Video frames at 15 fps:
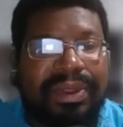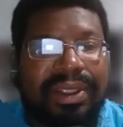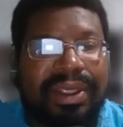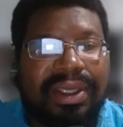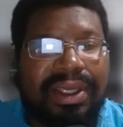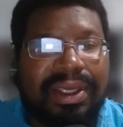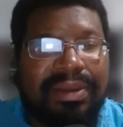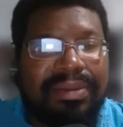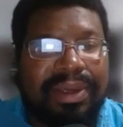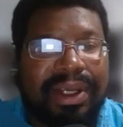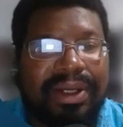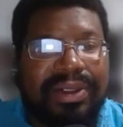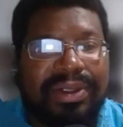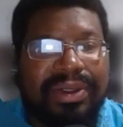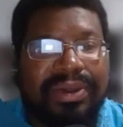
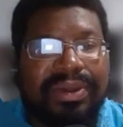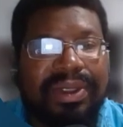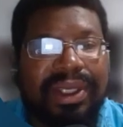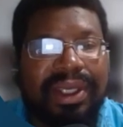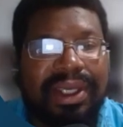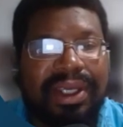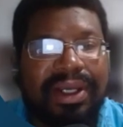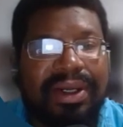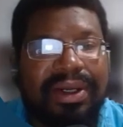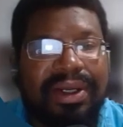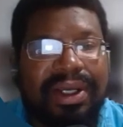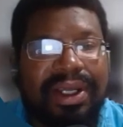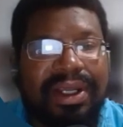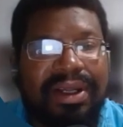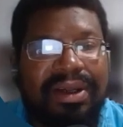Compared to here
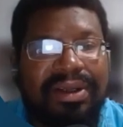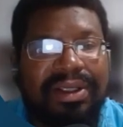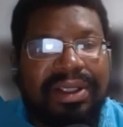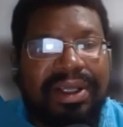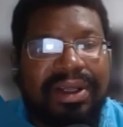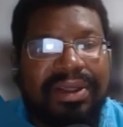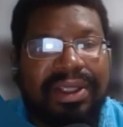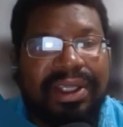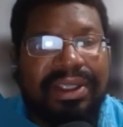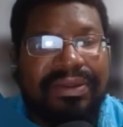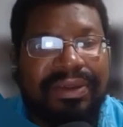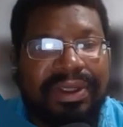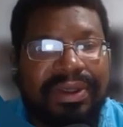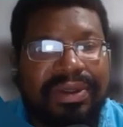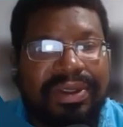on these
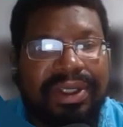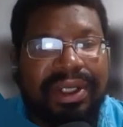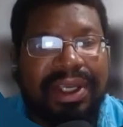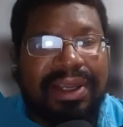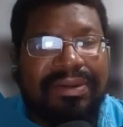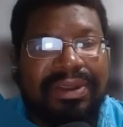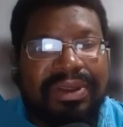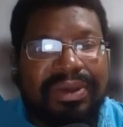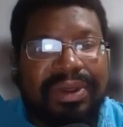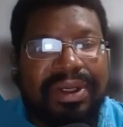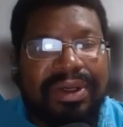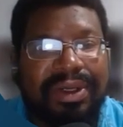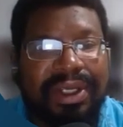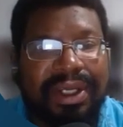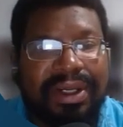views, you're going to have the
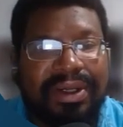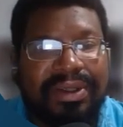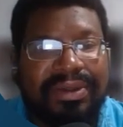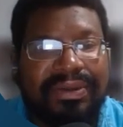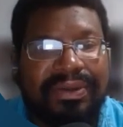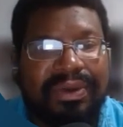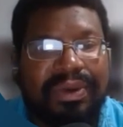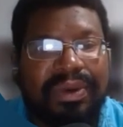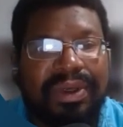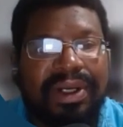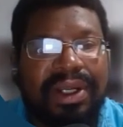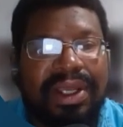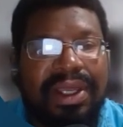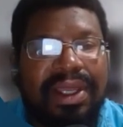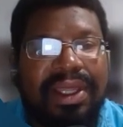300 years for
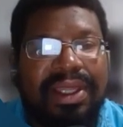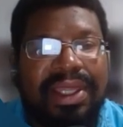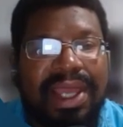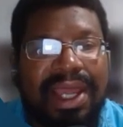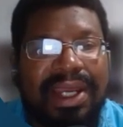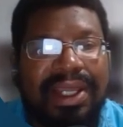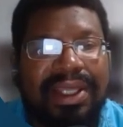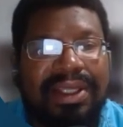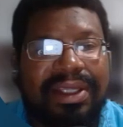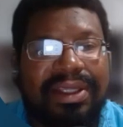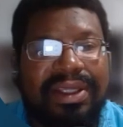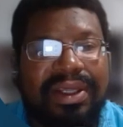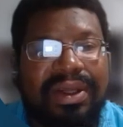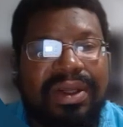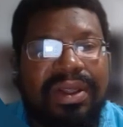that, and then
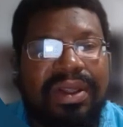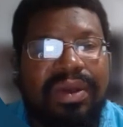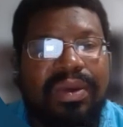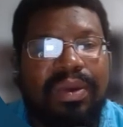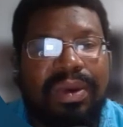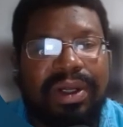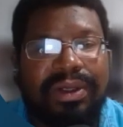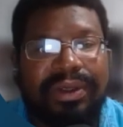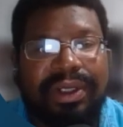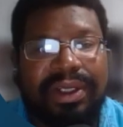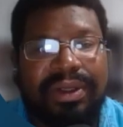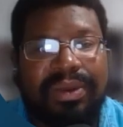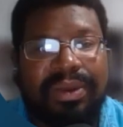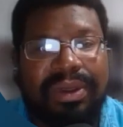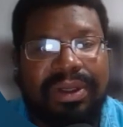the wandering in
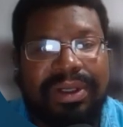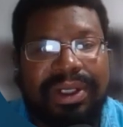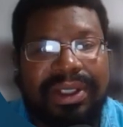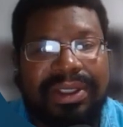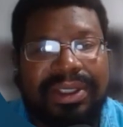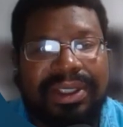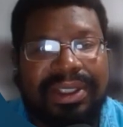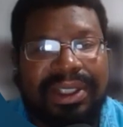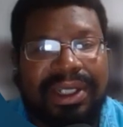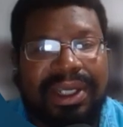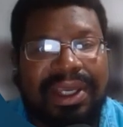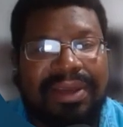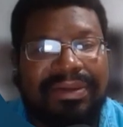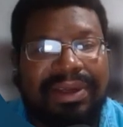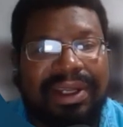the wilderness is going to
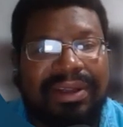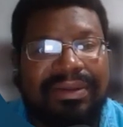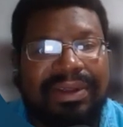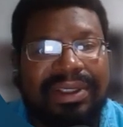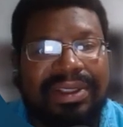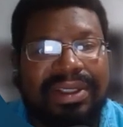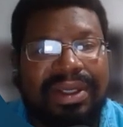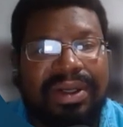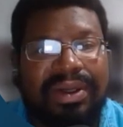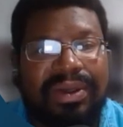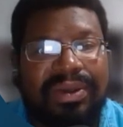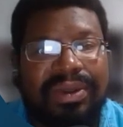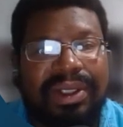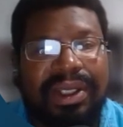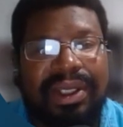have kind of its
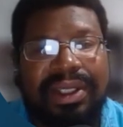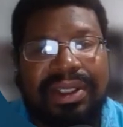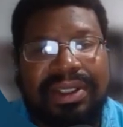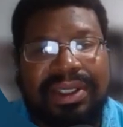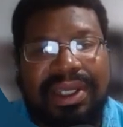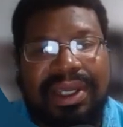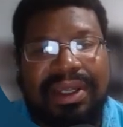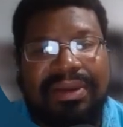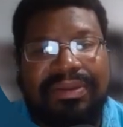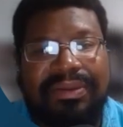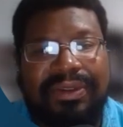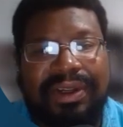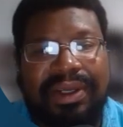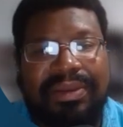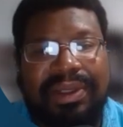own time
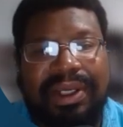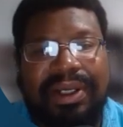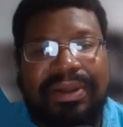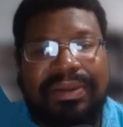frame there.